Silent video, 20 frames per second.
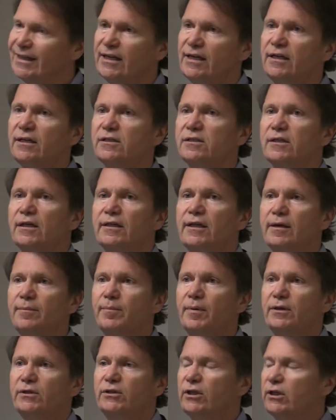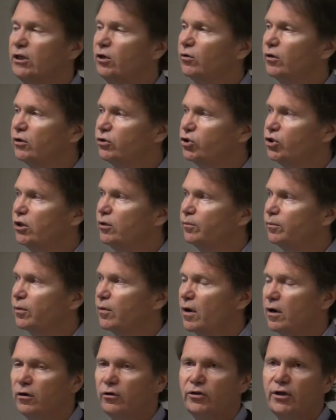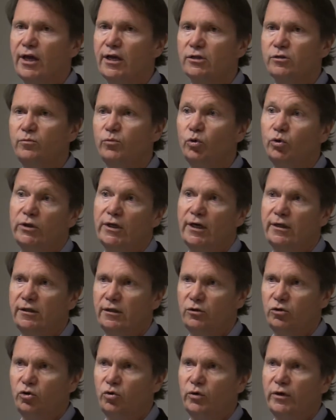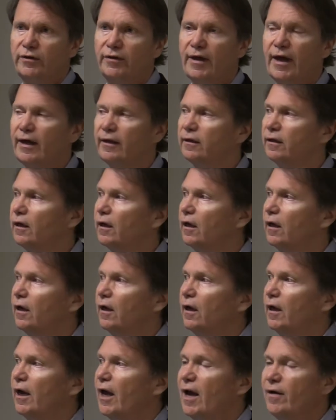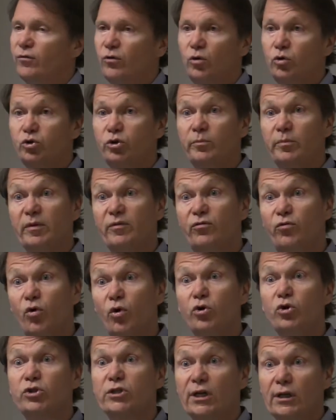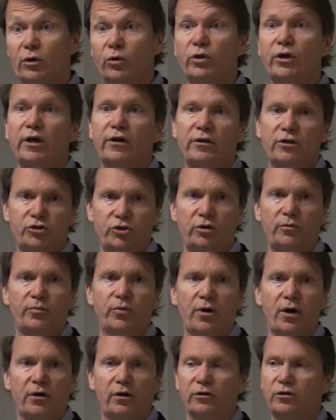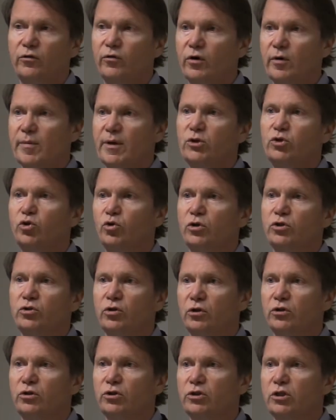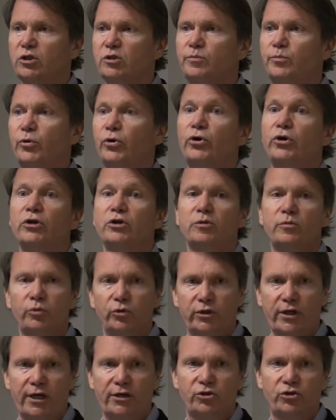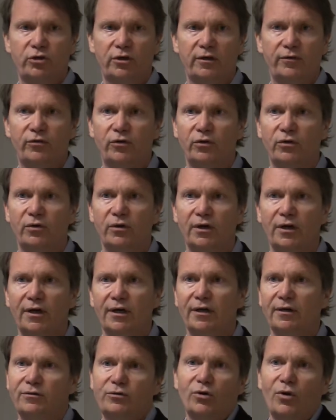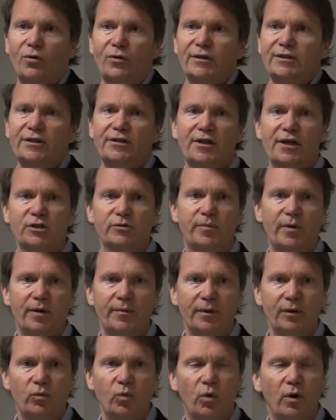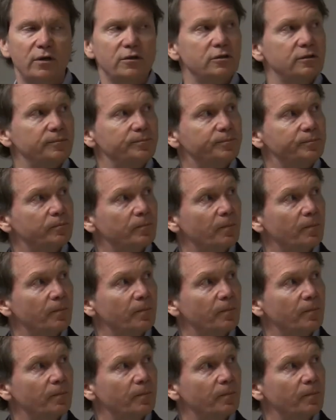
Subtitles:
is that a particular gene product gets mutated during that evolution before you start looking at the gene product. You want to make sure it's not just a spurious mutation if you only did the experiment once.